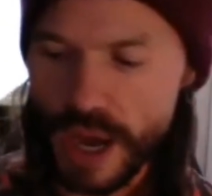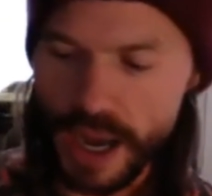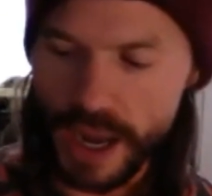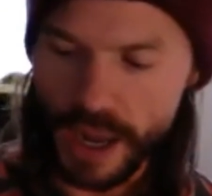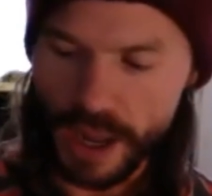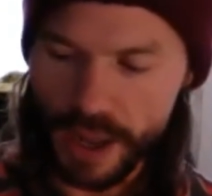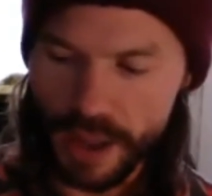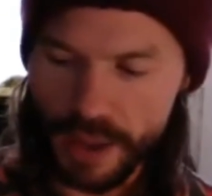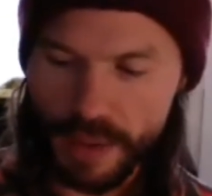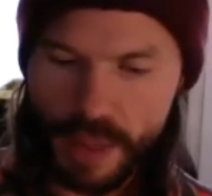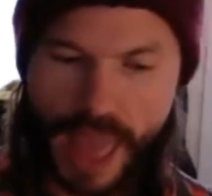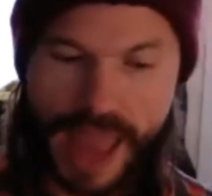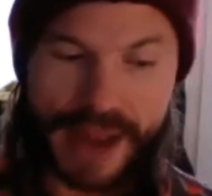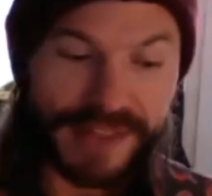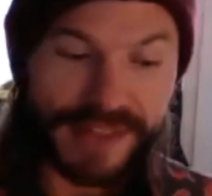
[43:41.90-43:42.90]

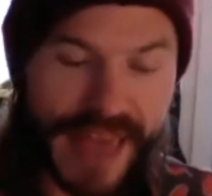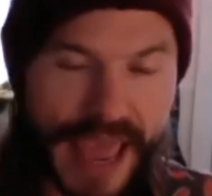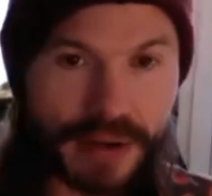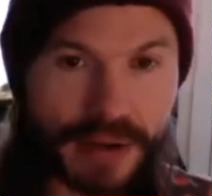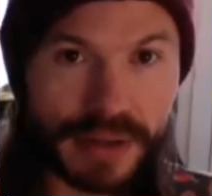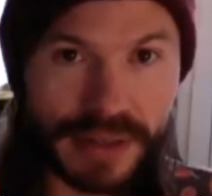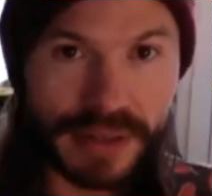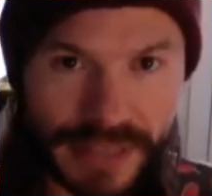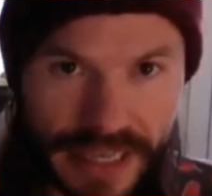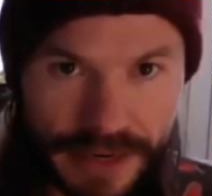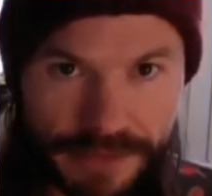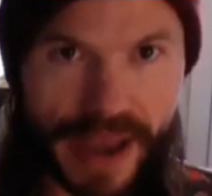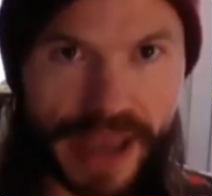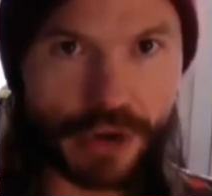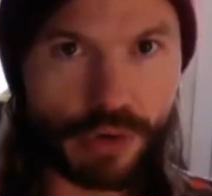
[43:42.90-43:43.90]
then
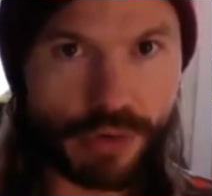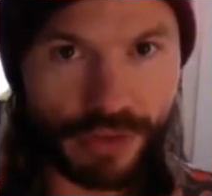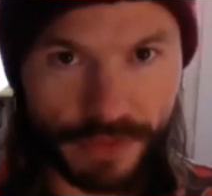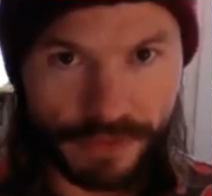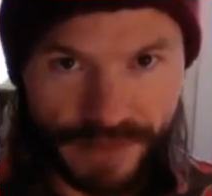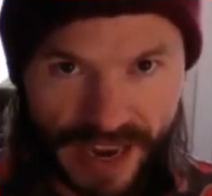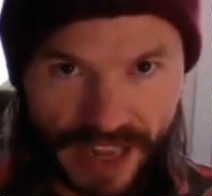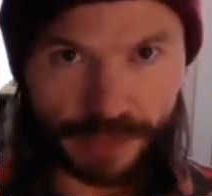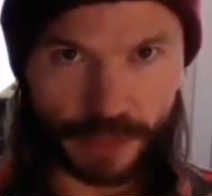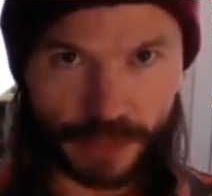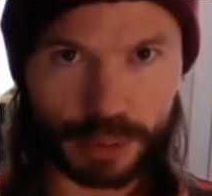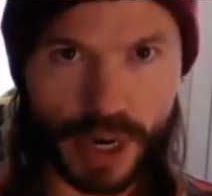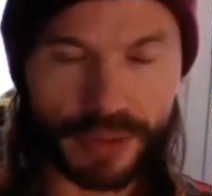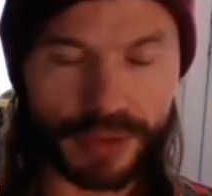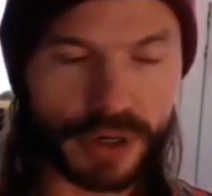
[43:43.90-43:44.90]
Nephi, who's the faithful
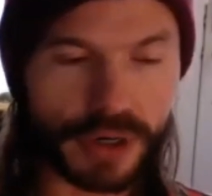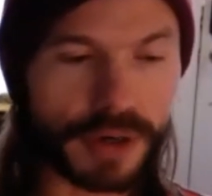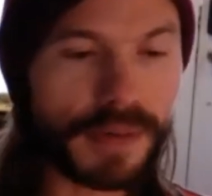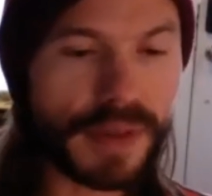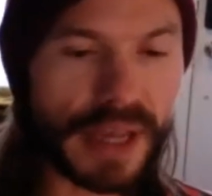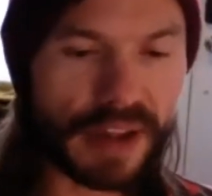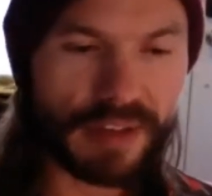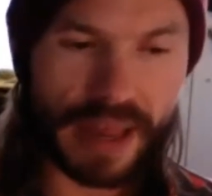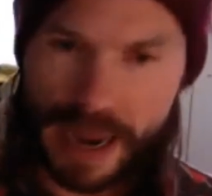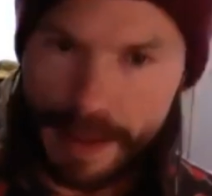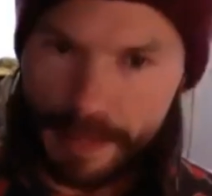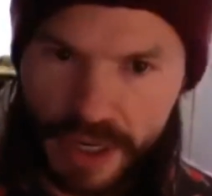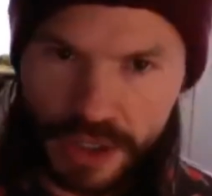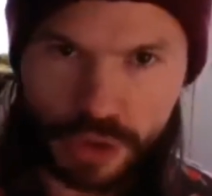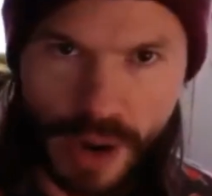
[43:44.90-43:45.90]
brother, he's like,
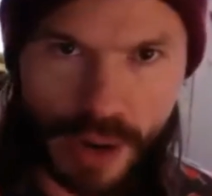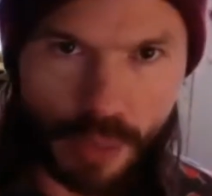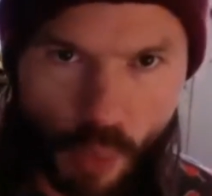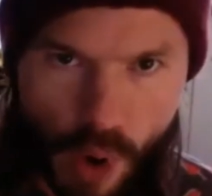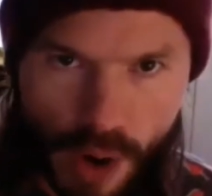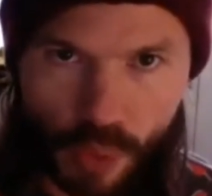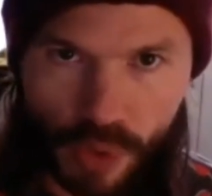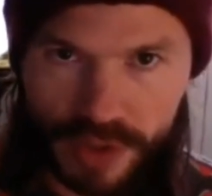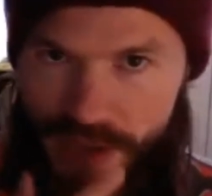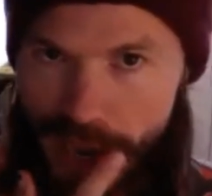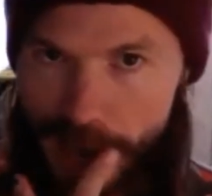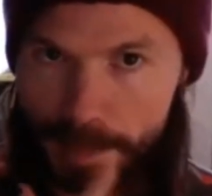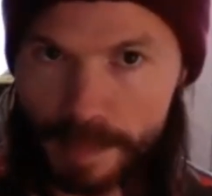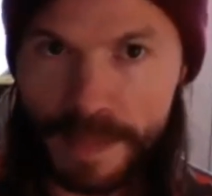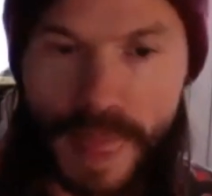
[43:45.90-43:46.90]
I'm going to try one more
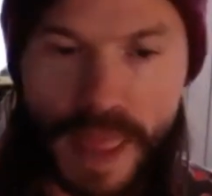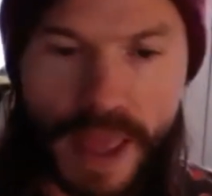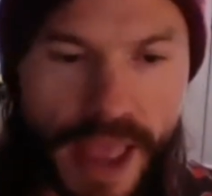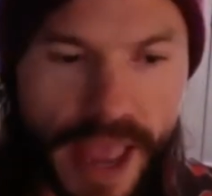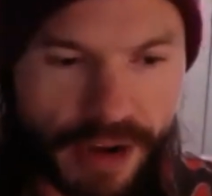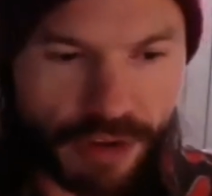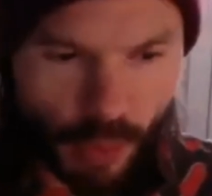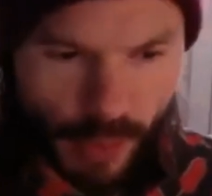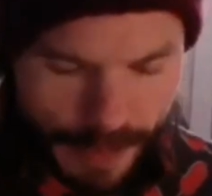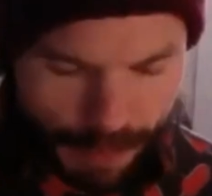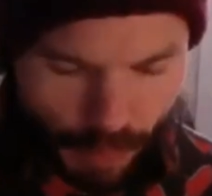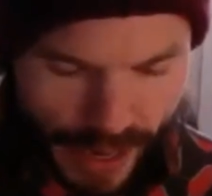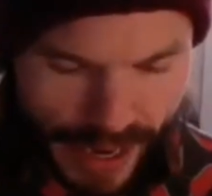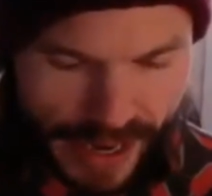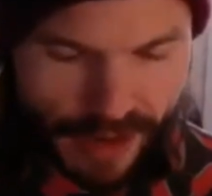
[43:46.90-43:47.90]
time. And so he
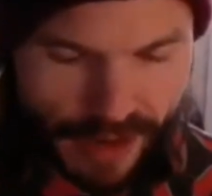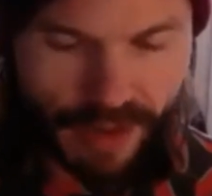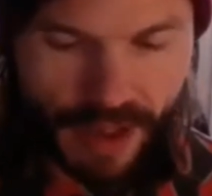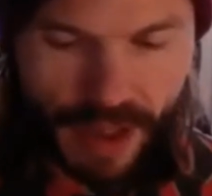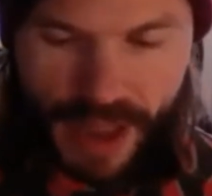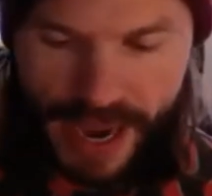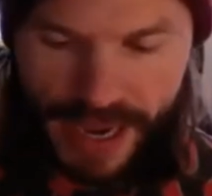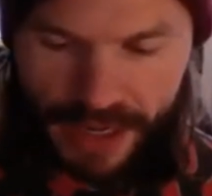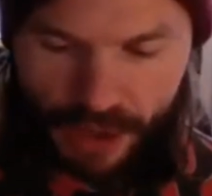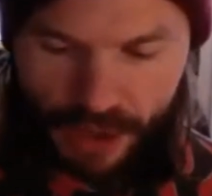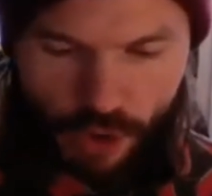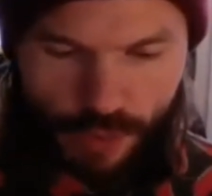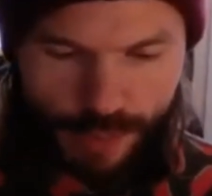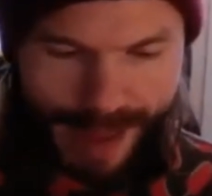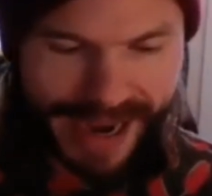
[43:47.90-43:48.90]
prays, and he
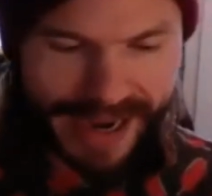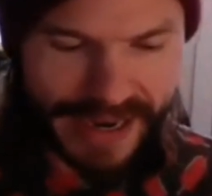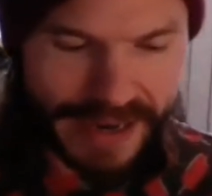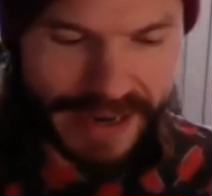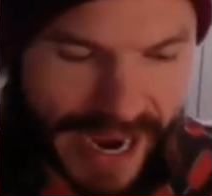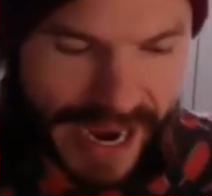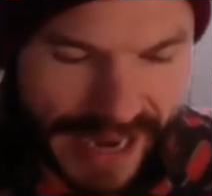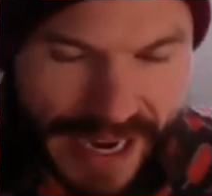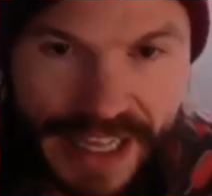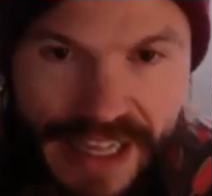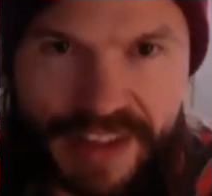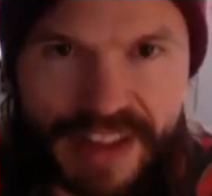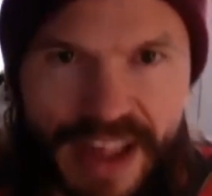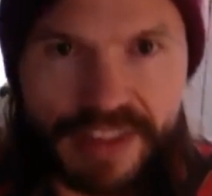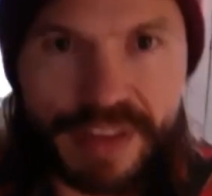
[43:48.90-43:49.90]
goes back at night, and he
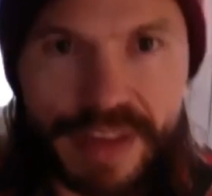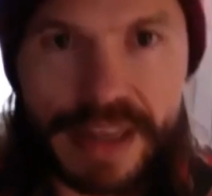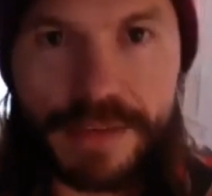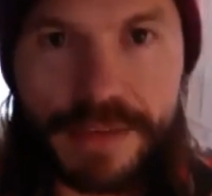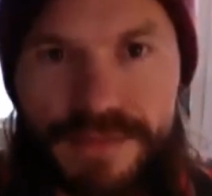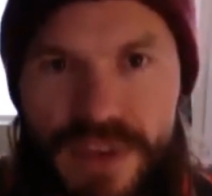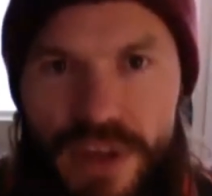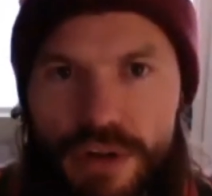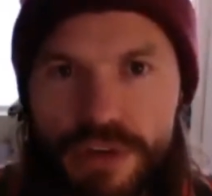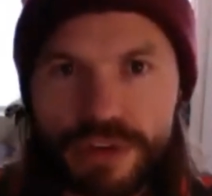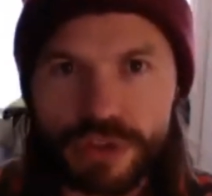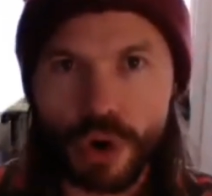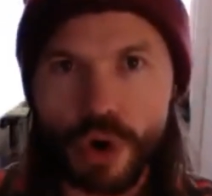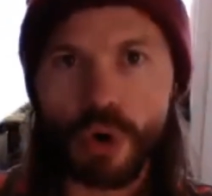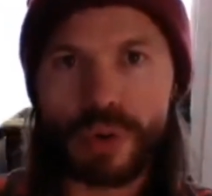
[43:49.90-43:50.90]
says that he feels
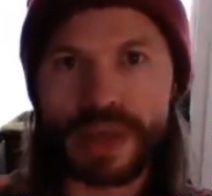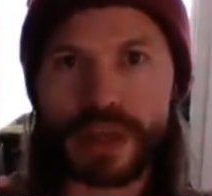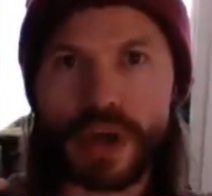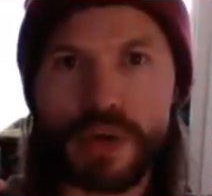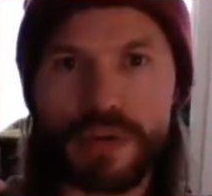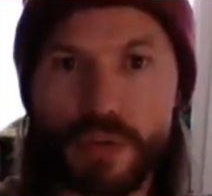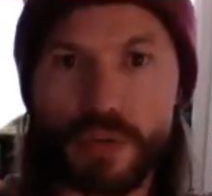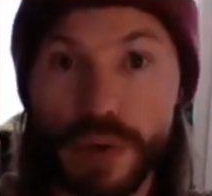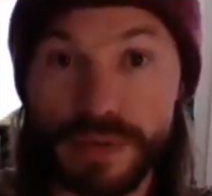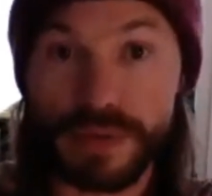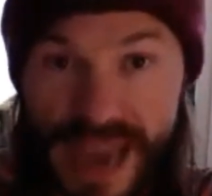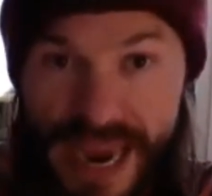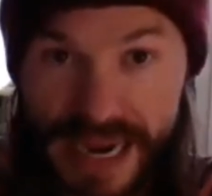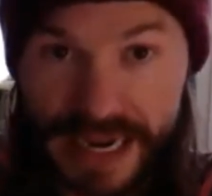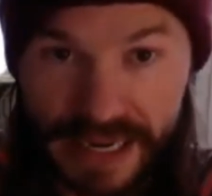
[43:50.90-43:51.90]
the Holy Ghost sort of
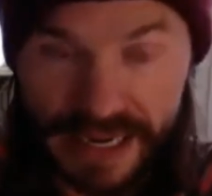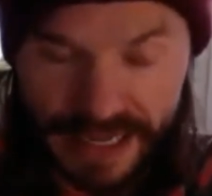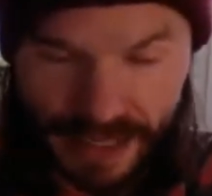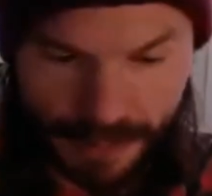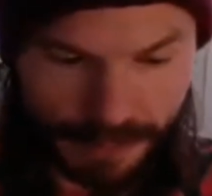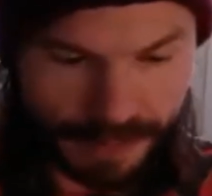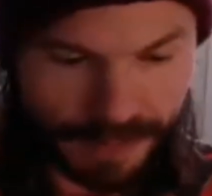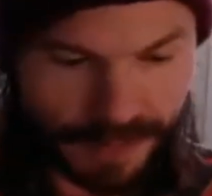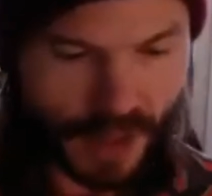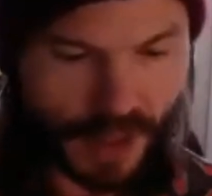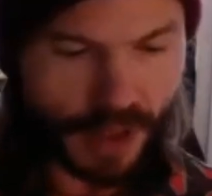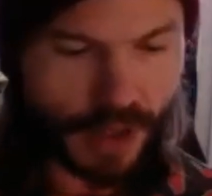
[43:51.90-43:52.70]
guiding him